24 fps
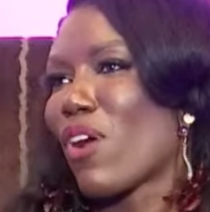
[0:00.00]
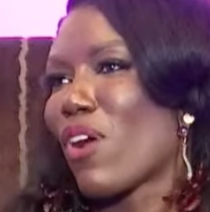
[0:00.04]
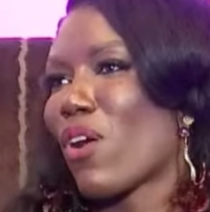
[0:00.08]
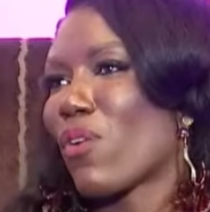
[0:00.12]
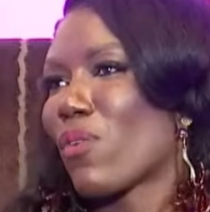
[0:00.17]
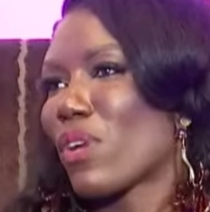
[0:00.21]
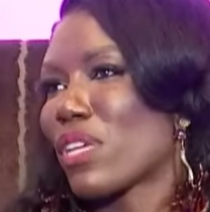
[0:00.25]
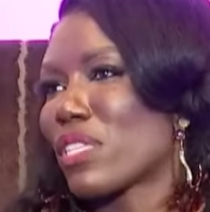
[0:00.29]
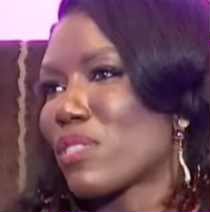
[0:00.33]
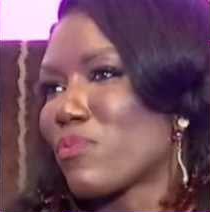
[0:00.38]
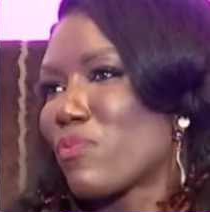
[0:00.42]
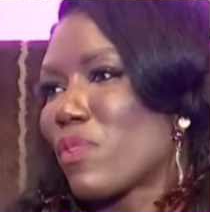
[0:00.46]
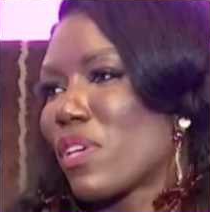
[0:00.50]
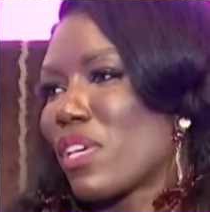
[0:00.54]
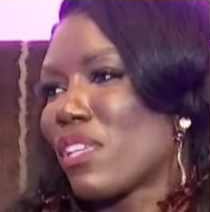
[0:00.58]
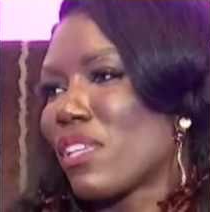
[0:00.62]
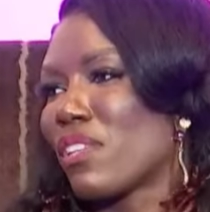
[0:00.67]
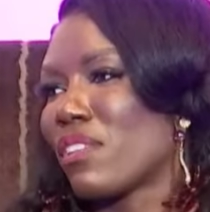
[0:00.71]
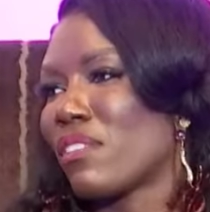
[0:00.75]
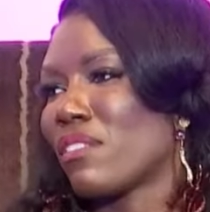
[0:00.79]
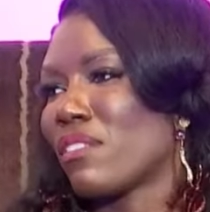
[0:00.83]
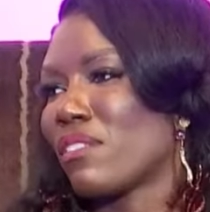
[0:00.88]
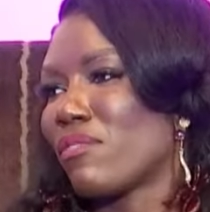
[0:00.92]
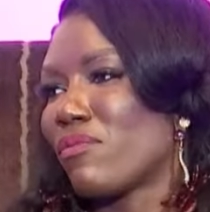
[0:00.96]
always
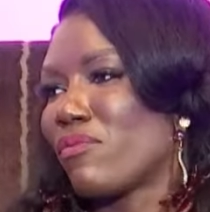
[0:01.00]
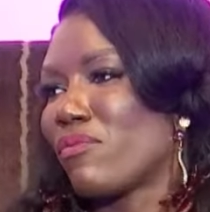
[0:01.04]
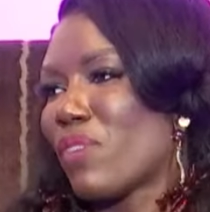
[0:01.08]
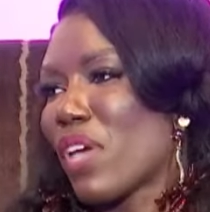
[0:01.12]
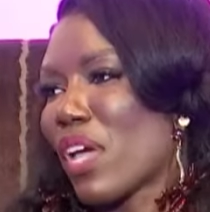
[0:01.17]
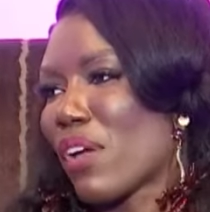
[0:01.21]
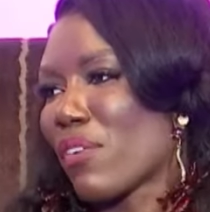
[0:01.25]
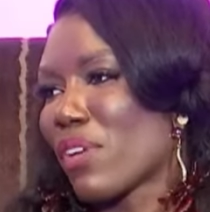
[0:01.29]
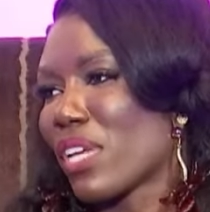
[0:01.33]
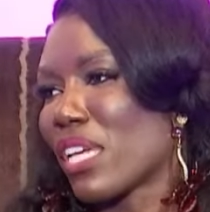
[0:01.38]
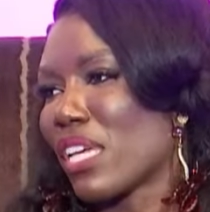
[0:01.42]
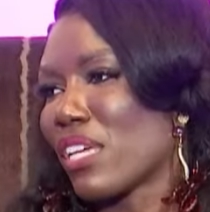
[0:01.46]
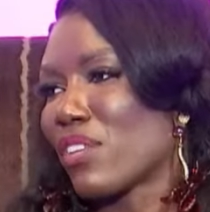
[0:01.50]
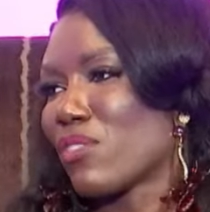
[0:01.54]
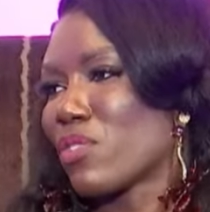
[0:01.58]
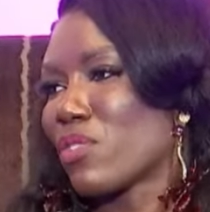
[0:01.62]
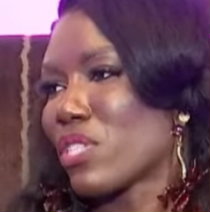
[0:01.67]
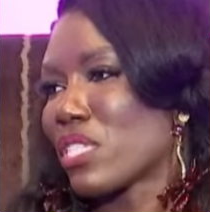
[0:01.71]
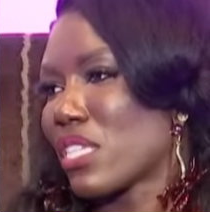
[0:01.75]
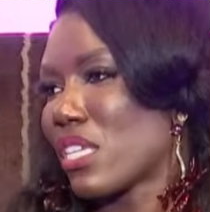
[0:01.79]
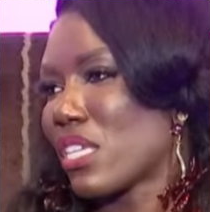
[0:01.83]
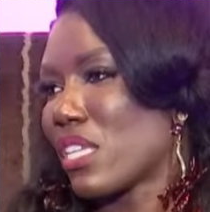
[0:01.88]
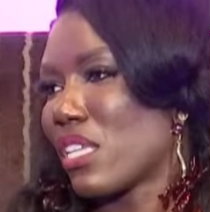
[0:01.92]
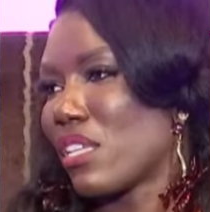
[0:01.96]
been very
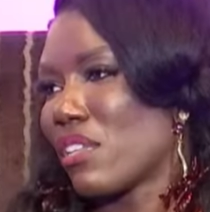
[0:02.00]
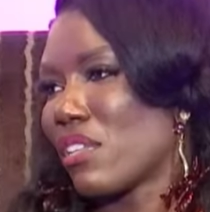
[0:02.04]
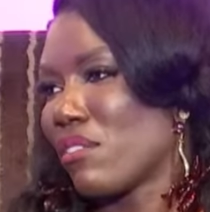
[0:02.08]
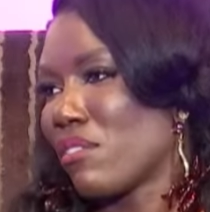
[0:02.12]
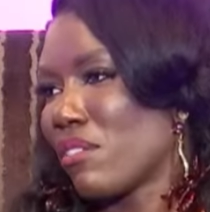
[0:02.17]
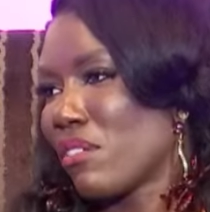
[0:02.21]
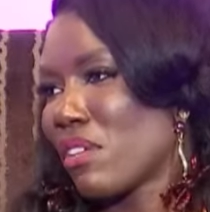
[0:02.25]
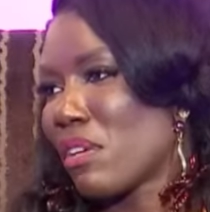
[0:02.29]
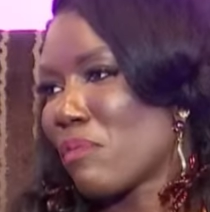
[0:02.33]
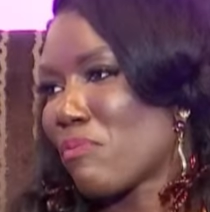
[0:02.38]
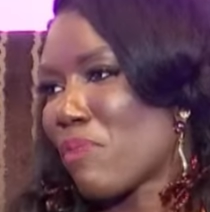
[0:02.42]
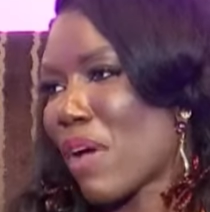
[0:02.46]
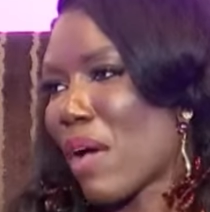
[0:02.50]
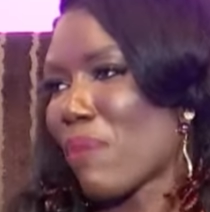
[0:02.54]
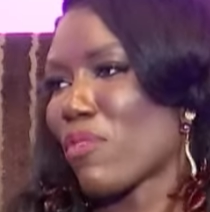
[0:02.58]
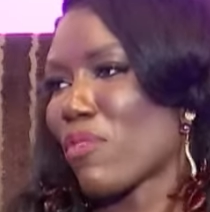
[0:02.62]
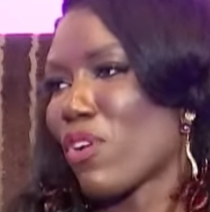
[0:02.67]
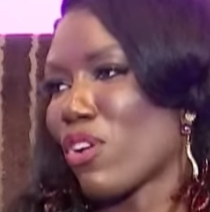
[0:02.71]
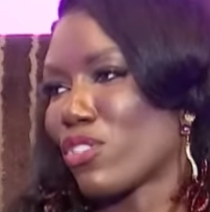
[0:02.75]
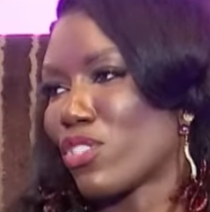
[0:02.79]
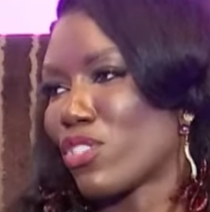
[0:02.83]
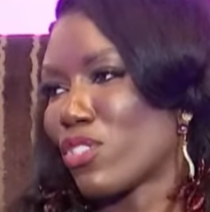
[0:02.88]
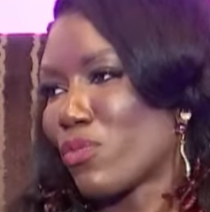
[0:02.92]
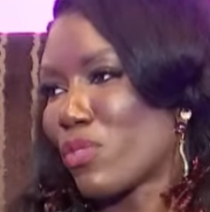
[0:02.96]
interested in pop
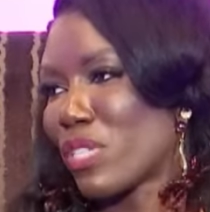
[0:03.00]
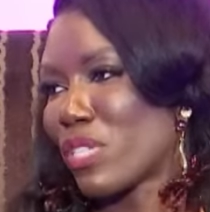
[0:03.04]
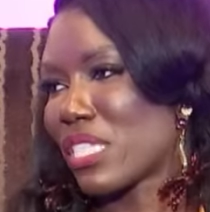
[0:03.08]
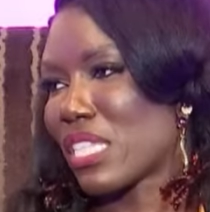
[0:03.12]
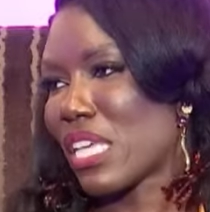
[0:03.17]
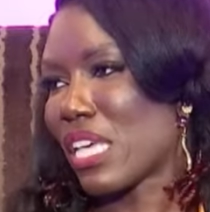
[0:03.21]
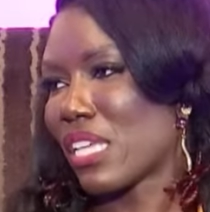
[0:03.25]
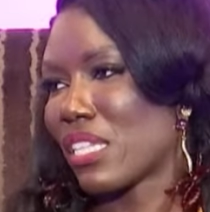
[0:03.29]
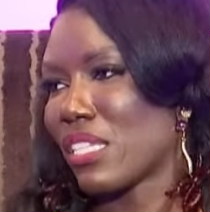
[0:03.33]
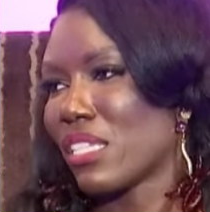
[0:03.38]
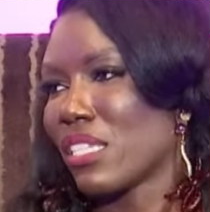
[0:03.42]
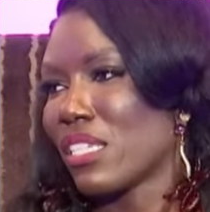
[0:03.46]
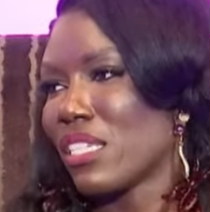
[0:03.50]
culture, we said.